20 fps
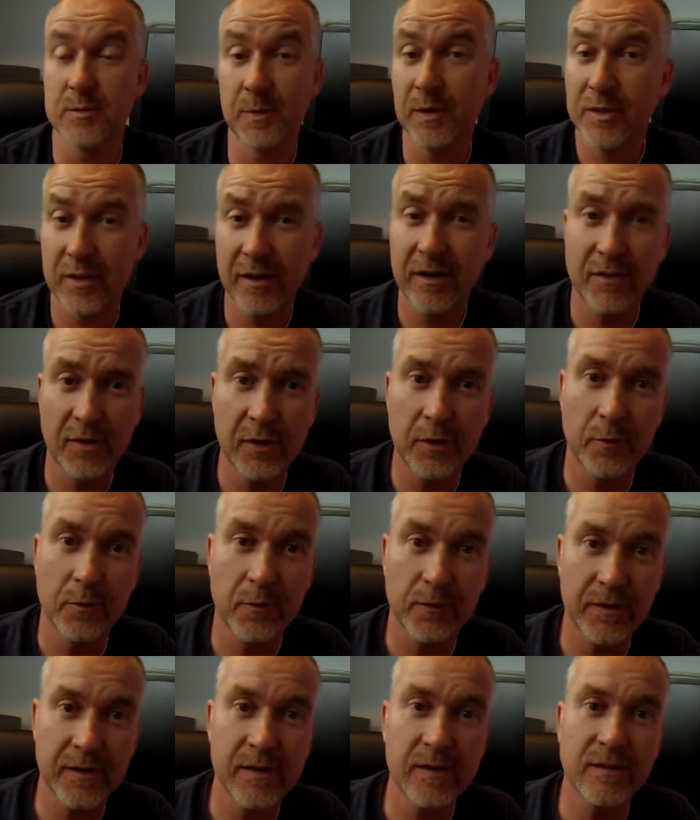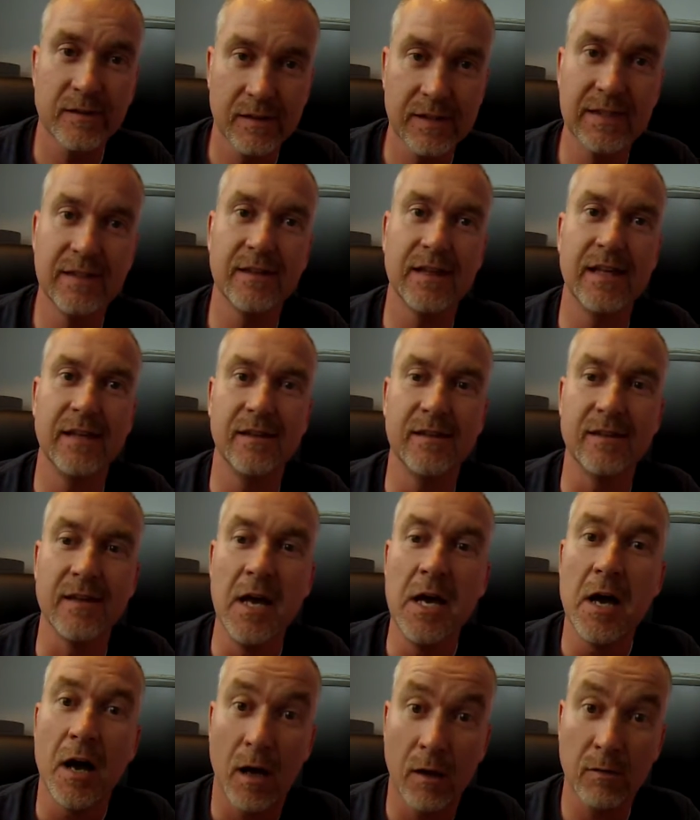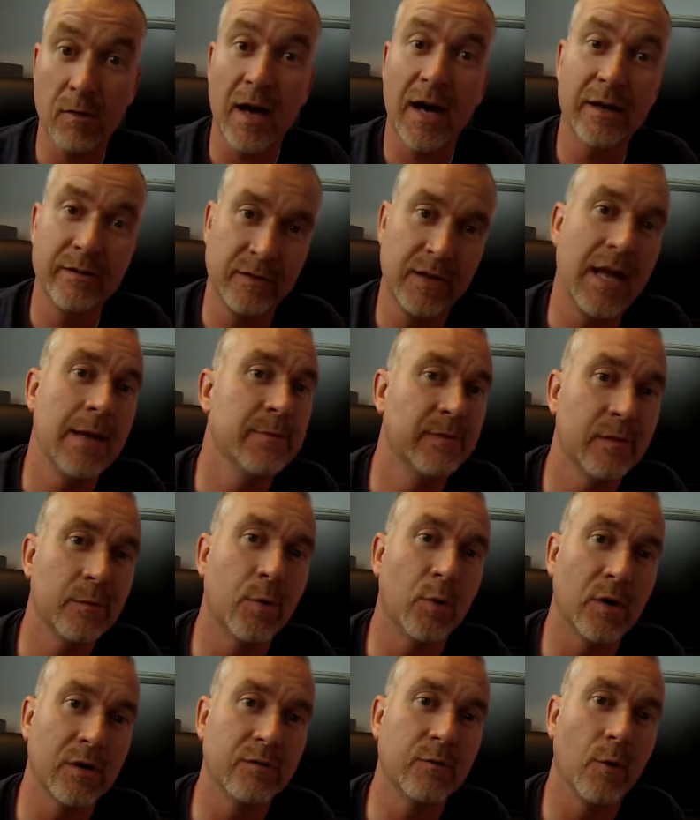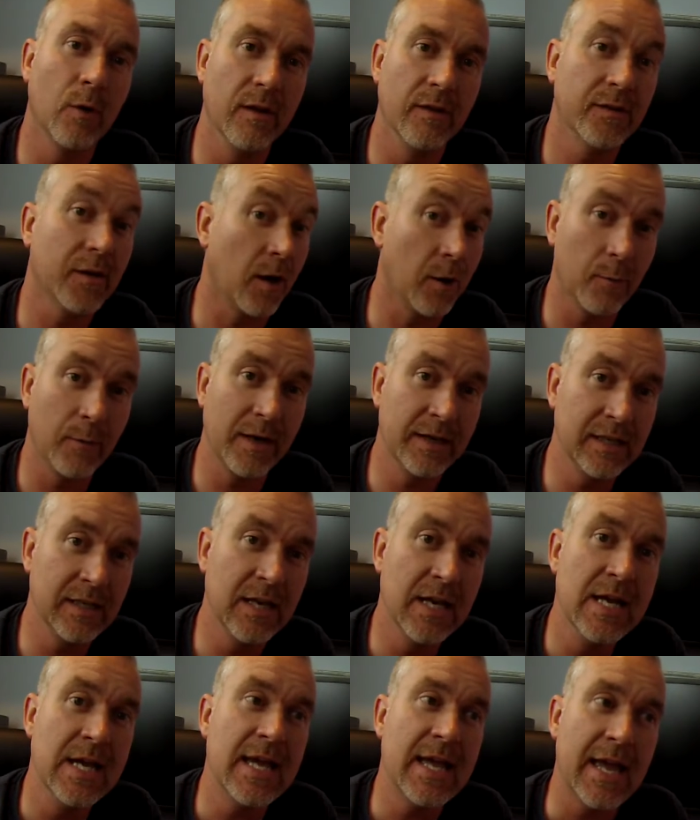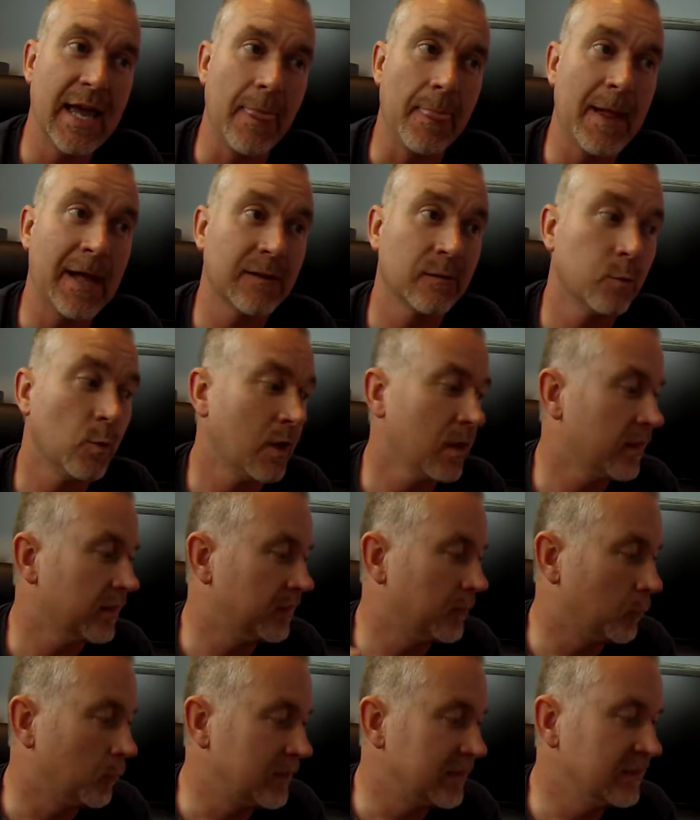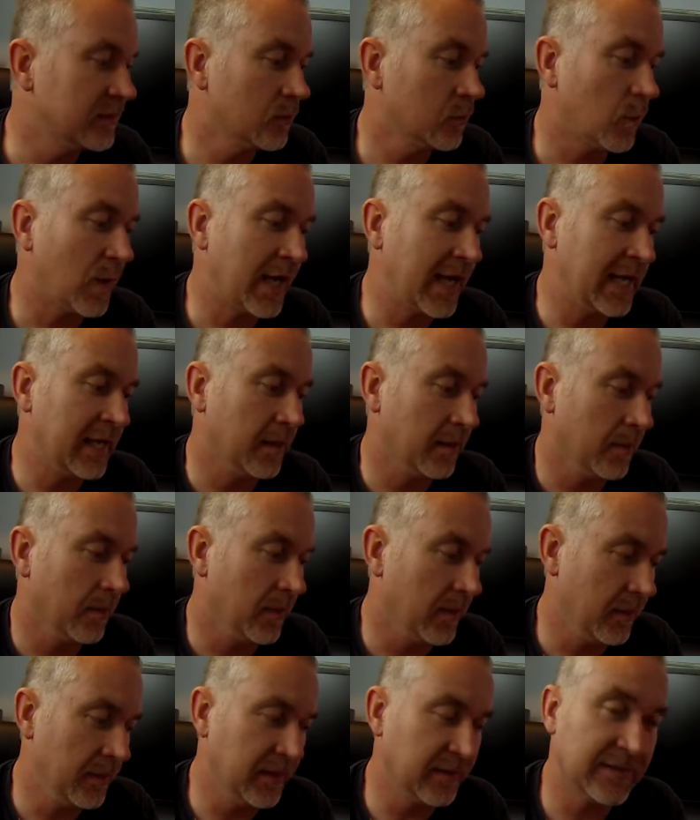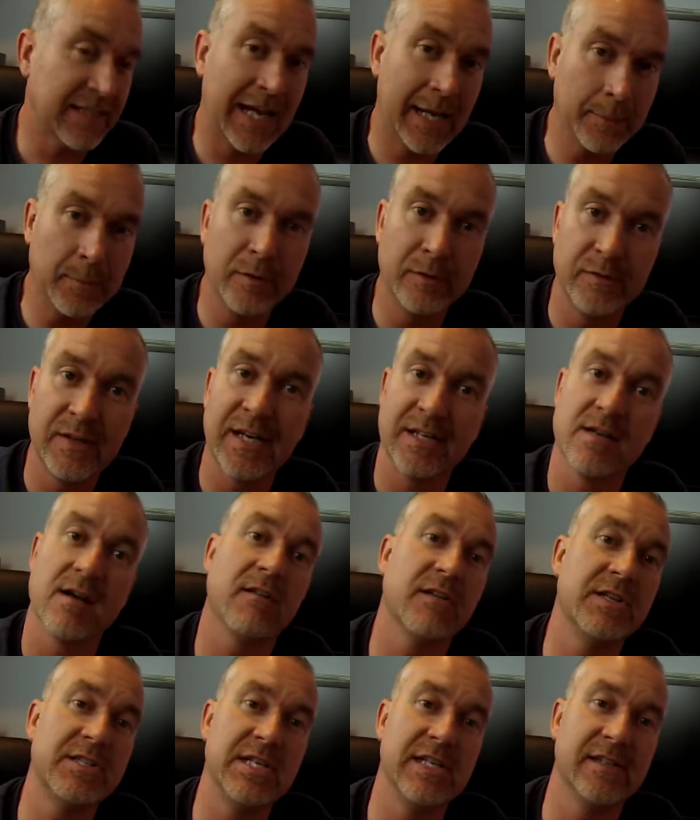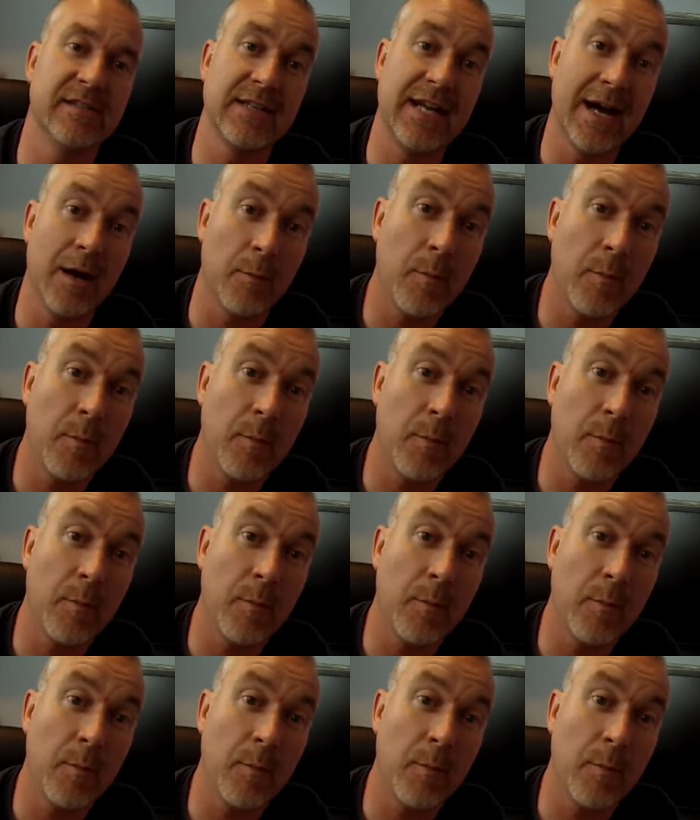But there seriously is a lot of game support for this already, and that's one of the reasons why this type of technology is now